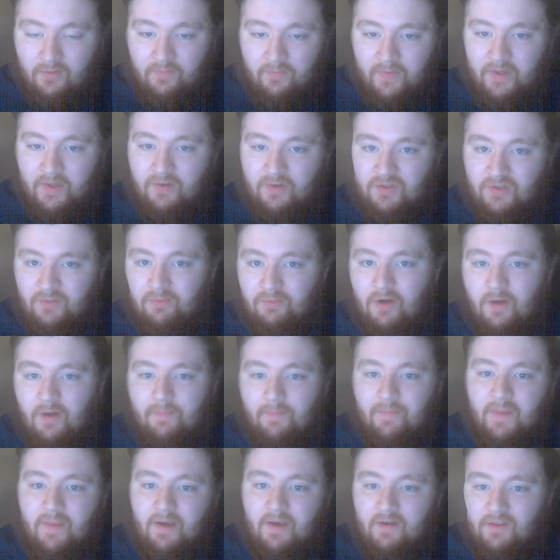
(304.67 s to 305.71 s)
here's the
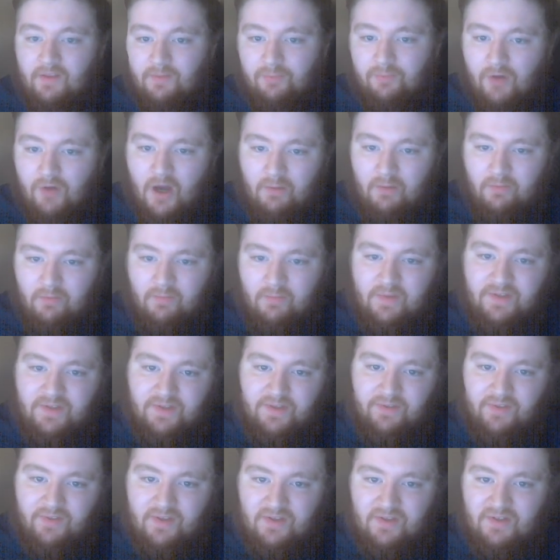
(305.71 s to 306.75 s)
problem. The problem is
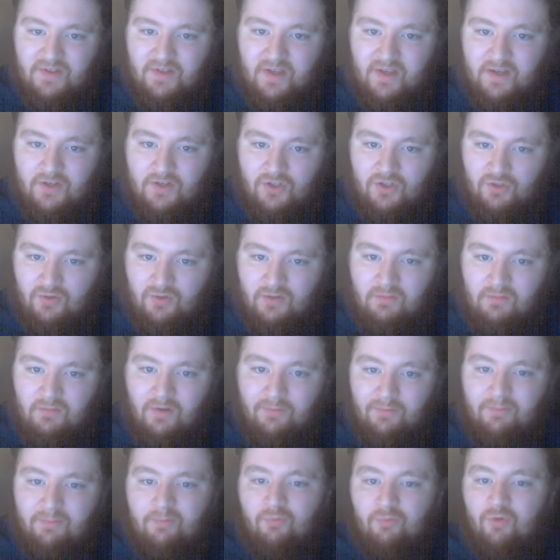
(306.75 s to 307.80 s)
that this is a stream
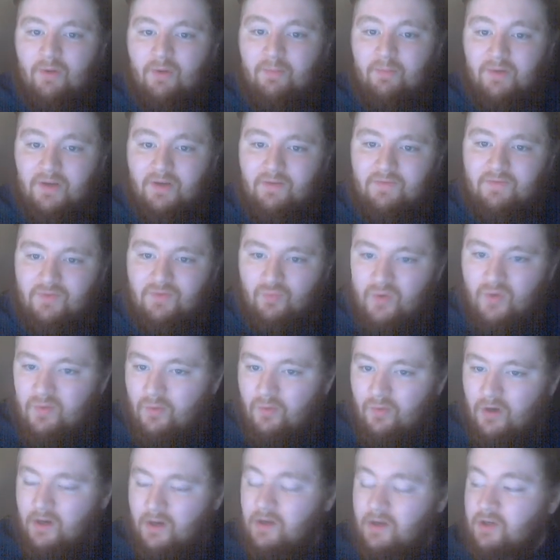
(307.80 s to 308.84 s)
of primitives. We
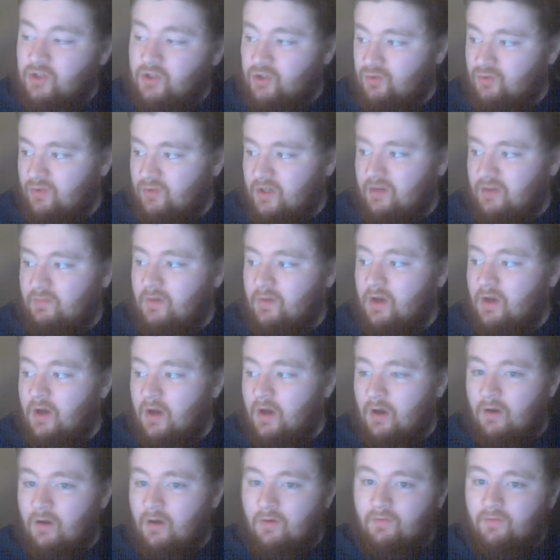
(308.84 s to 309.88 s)
want a stream
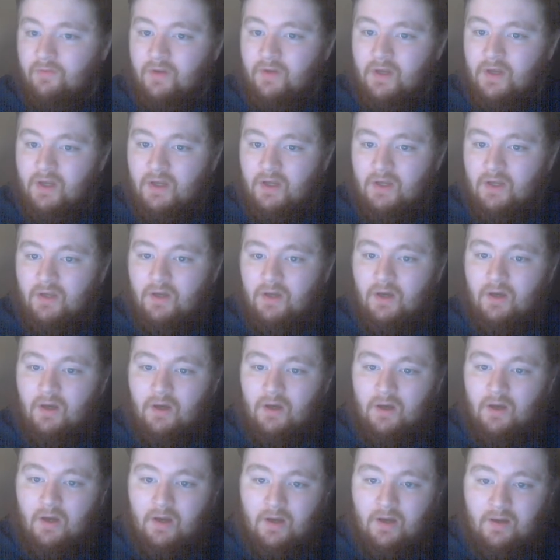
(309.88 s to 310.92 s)
of
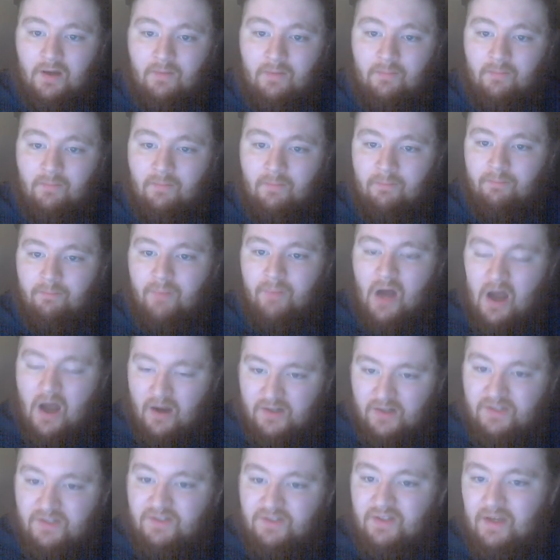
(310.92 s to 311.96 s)

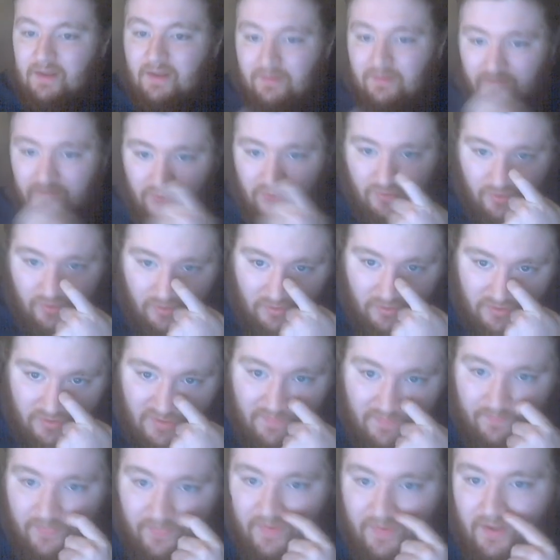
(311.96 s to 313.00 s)
boxed integers.
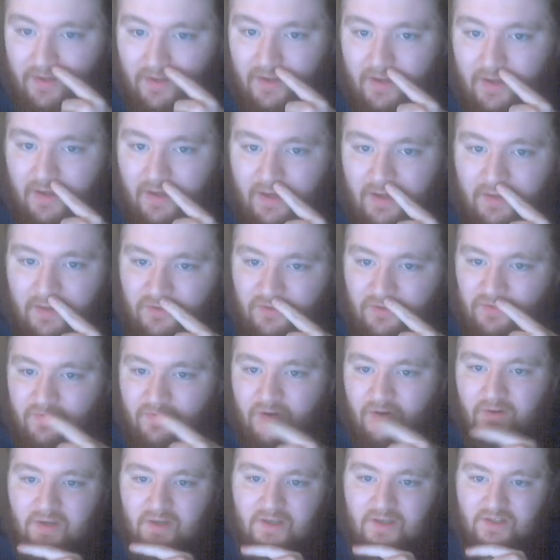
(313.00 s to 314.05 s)
And there's a
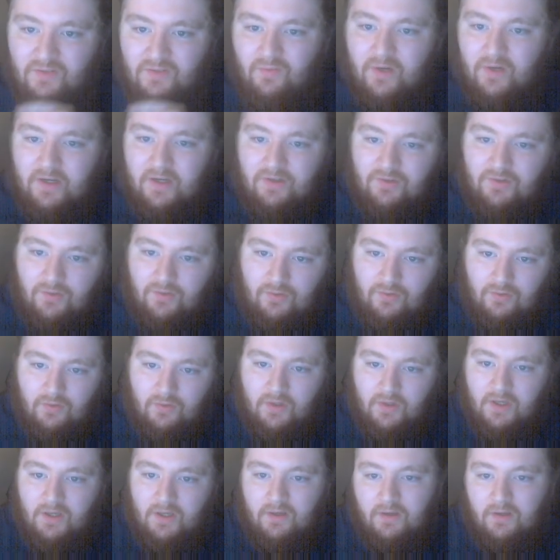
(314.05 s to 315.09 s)
very easy way to
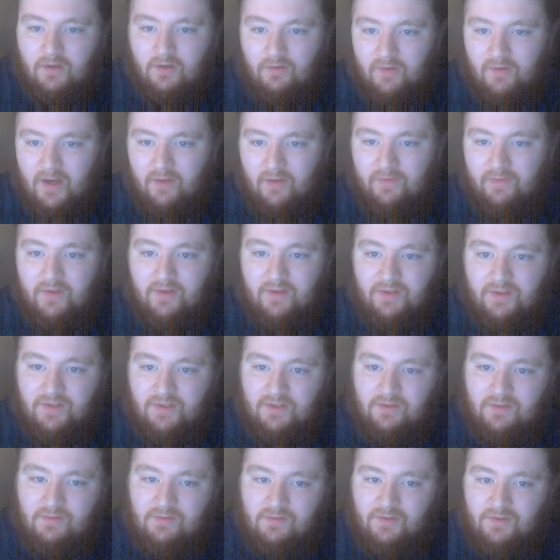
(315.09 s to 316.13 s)
get around
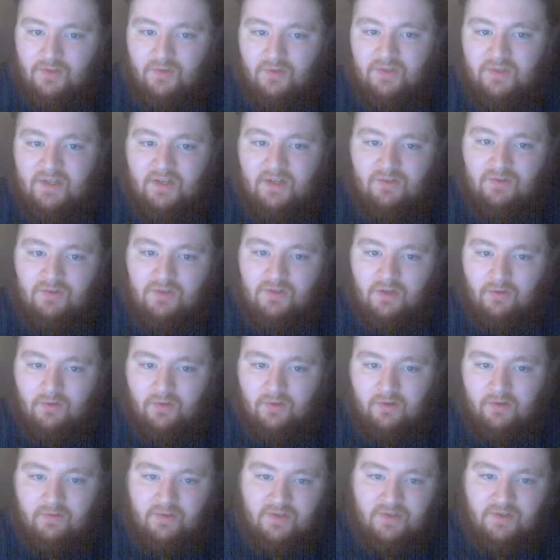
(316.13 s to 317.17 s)
this. So let's actually
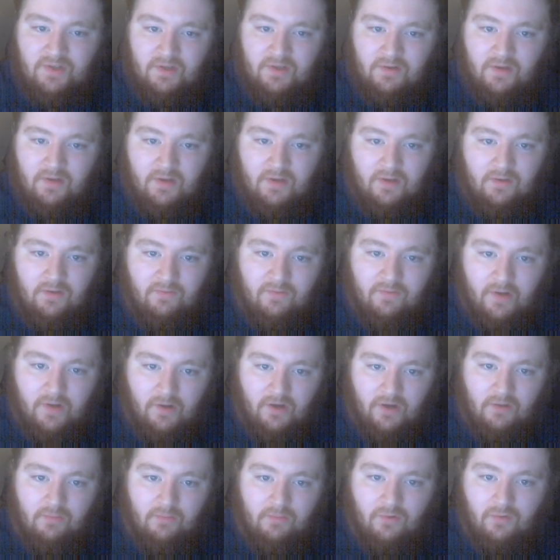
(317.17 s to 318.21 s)
declare this in a
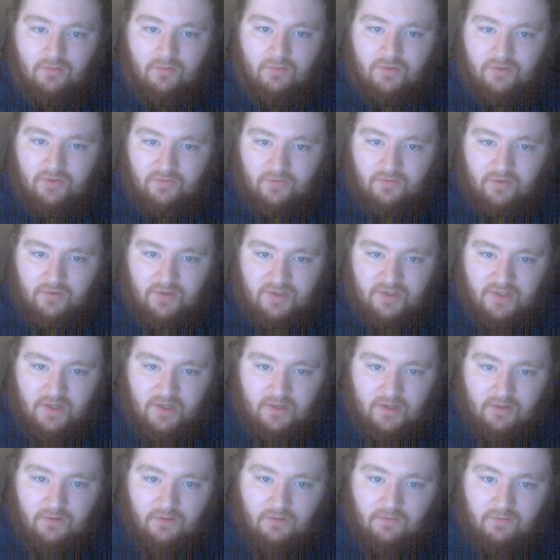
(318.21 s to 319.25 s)
variable just for the
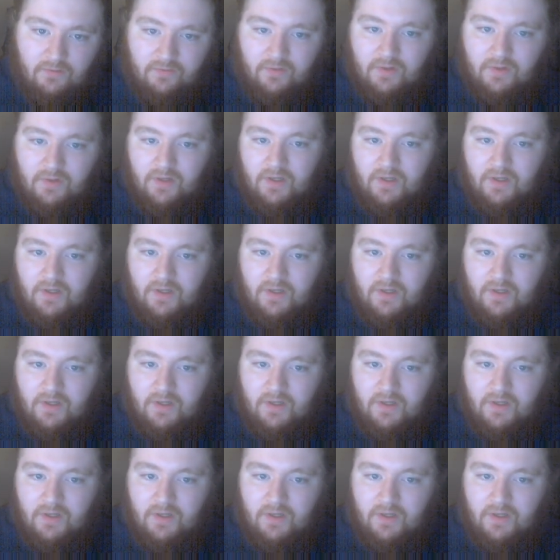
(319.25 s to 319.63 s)
sake of